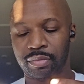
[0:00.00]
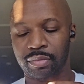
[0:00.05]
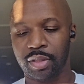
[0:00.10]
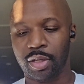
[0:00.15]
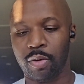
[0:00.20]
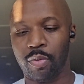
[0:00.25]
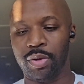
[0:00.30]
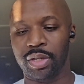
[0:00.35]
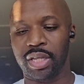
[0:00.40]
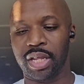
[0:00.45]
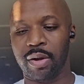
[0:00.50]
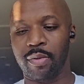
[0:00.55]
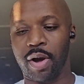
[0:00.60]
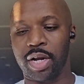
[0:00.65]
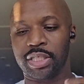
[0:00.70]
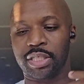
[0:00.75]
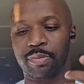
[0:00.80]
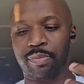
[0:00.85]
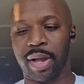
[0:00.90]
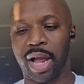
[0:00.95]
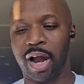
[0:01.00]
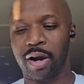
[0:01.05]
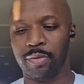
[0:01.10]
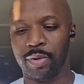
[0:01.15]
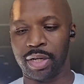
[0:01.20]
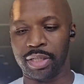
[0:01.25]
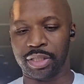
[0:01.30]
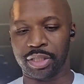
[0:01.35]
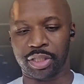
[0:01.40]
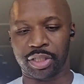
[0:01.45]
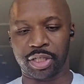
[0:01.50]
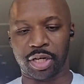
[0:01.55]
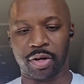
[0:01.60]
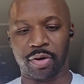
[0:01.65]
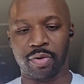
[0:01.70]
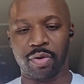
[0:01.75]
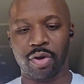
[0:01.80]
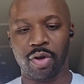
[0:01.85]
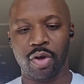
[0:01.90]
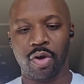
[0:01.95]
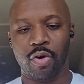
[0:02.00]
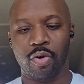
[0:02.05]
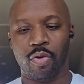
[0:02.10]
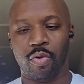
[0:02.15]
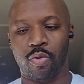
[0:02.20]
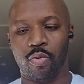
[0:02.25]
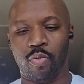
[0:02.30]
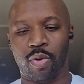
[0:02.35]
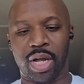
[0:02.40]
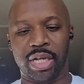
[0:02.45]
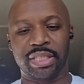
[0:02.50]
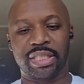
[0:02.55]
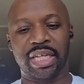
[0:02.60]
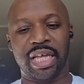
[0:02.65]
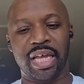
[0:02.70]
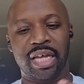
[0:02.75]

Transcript: whether they watch the Power Rangers show was the